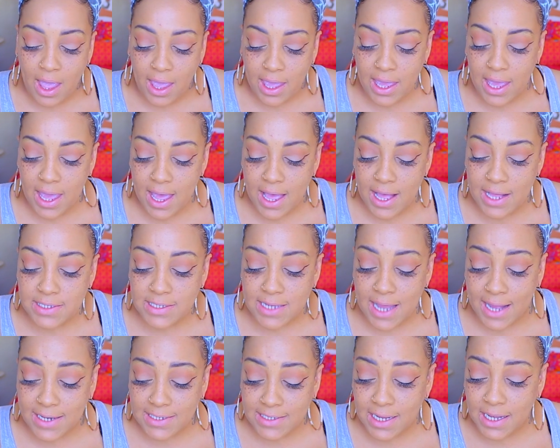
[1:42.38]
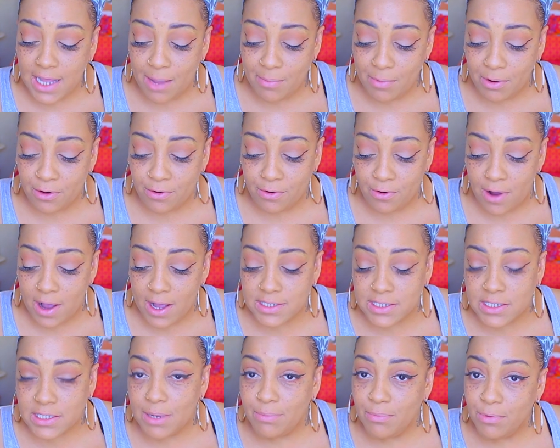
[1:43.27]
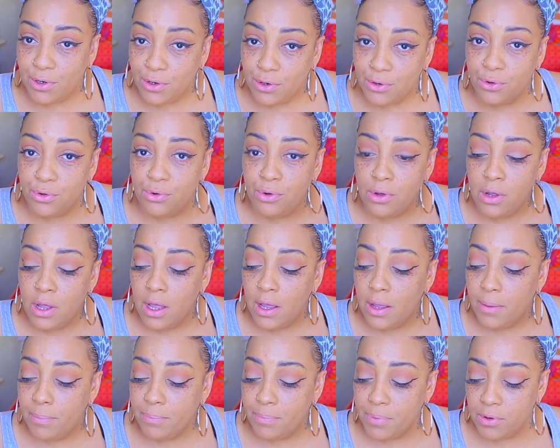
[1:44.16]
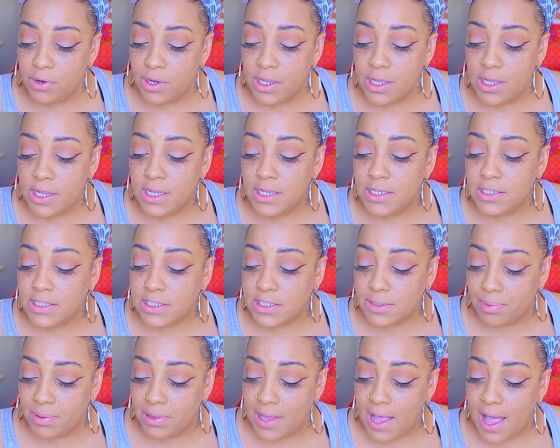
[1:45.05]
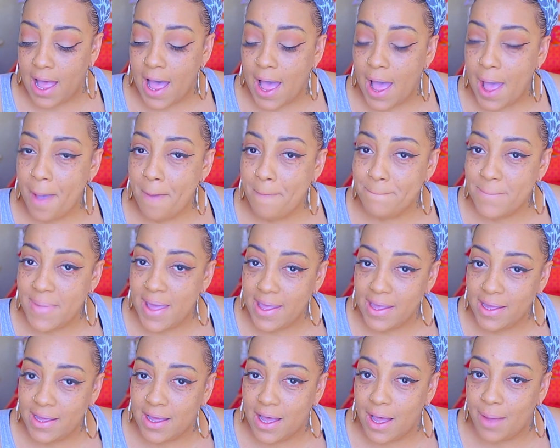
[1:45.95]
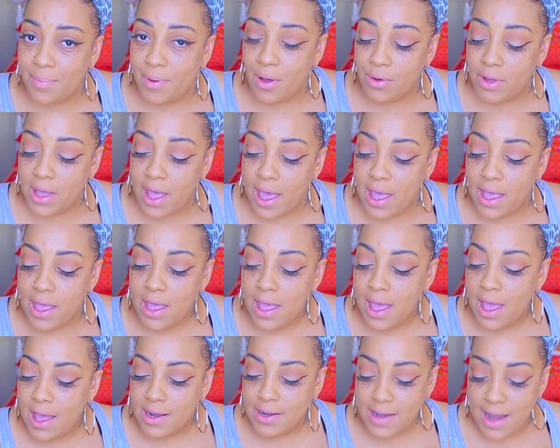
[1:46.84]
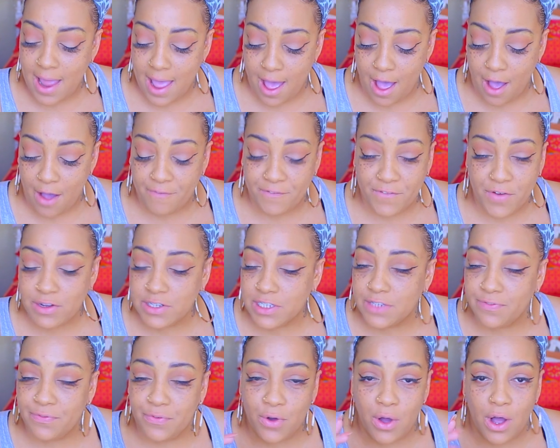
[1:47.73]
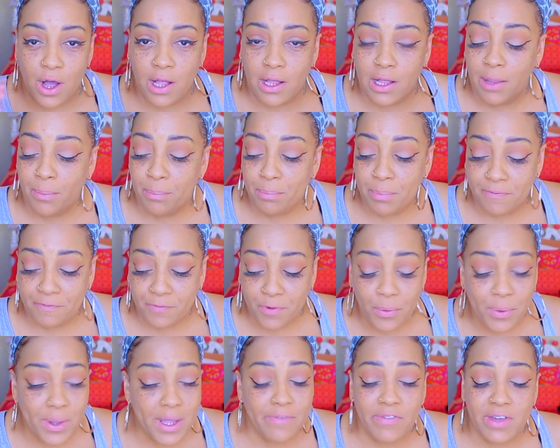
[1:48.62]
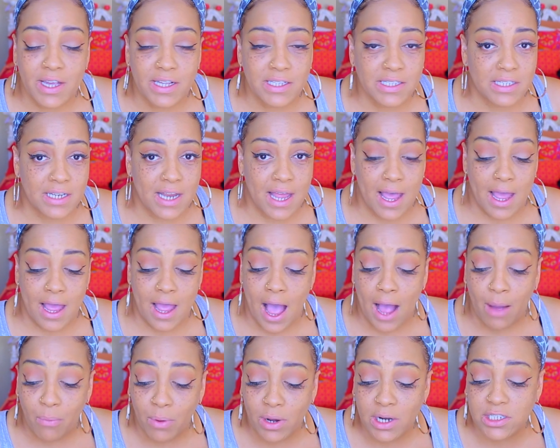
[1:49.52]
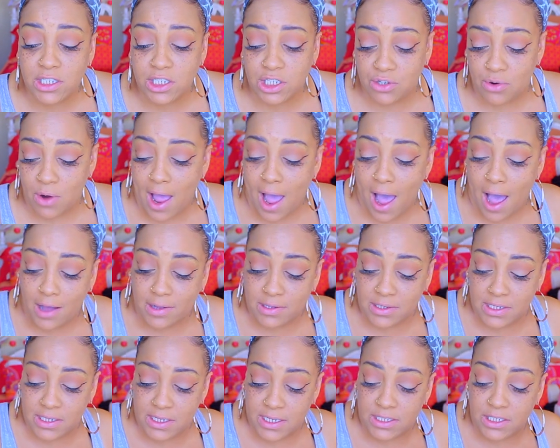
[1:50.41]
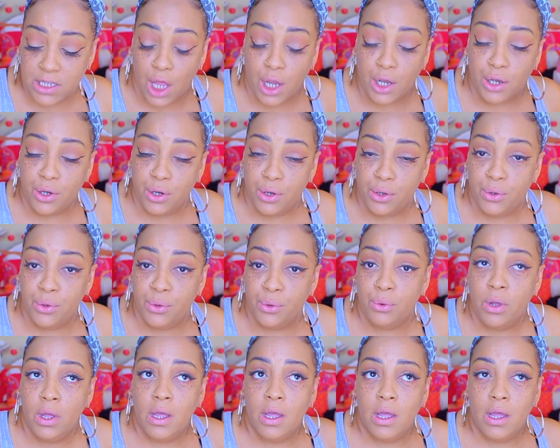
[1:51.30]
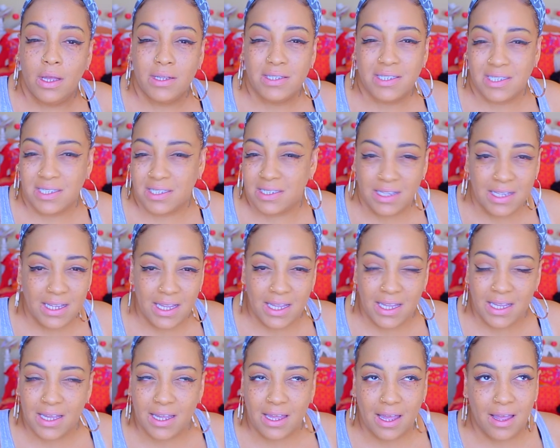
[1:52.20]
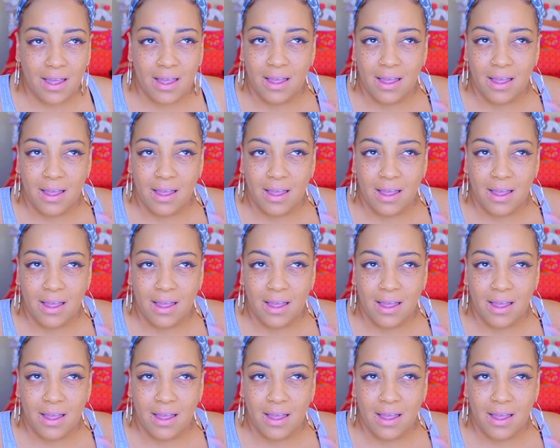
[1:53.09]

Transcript: and I did come across some new beauty supply makeup, okay? Now, first of all, before we even get to that, I wanted to try out this new sleek